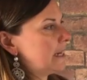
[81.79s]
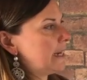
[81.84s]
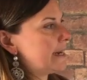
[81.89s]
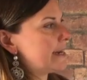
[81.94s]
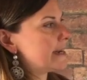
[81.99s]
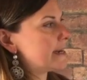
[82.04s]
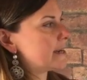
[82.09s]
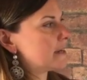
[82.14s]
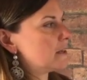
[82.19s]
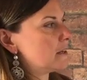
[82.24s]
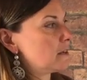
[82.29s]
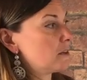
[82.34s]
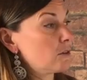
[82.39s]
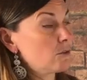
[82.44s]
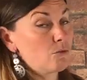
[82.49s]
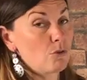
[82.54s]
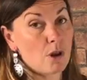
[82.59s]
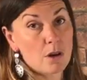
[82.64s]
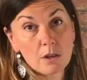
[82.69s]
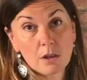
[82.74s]
And
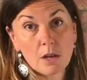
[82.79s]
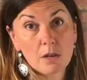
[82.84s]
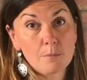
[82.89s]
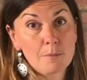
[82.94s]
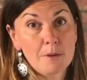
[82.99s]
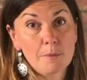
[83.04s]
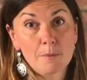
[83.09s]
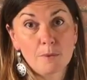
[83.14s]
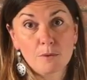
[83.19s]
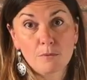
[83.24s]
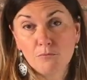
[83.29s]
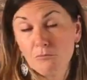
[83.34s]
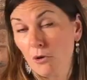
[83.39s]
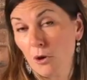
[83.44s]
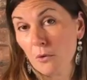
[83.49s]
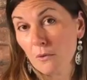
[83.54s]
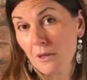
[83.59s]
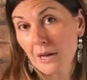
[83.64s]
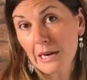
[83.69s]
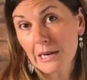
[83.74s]
not a lot of people
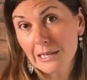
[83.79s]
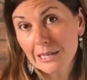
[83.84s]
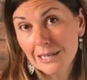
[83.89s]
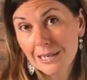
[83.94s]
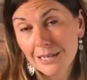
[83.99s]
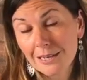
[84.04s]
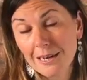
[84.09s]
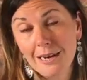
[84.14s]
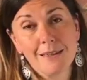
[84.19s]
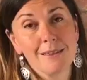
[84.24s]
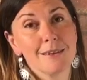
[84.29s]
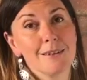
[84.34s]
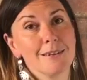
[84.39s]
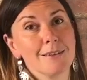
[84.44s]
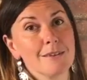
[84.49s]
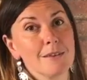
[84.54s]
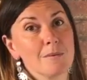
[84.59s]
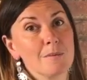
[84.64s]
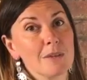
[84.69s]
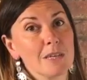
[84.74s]
know that. I think
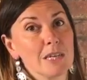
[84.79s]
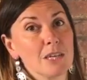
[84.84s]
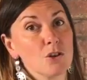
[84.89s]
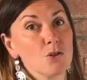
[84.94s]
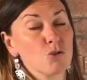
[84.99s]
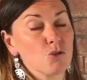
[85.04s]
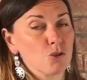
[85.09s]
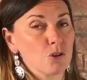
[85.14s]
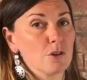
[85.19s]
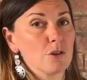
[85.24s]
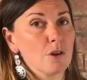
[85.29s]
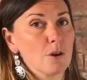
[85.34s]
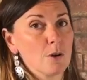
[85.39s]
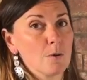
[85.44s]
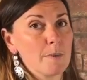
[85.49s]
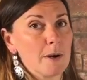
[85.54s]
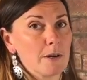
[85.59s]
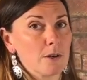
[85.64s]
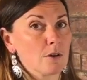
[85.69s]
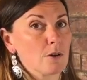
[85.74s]
it's something you should know
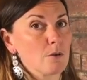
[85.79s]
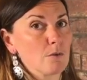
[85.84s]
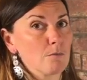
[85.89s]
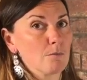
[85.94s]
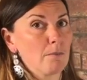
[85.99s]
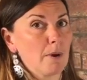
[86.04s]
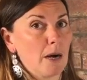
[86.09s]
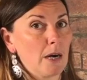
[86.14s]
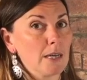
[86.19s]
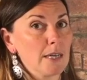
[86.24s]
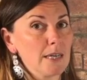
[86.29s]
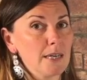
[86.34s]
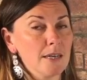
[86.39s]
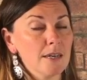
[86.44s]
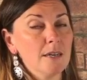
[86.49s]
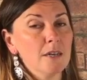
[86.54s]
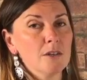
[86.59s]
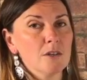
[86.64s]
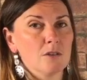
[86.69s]
about your own body.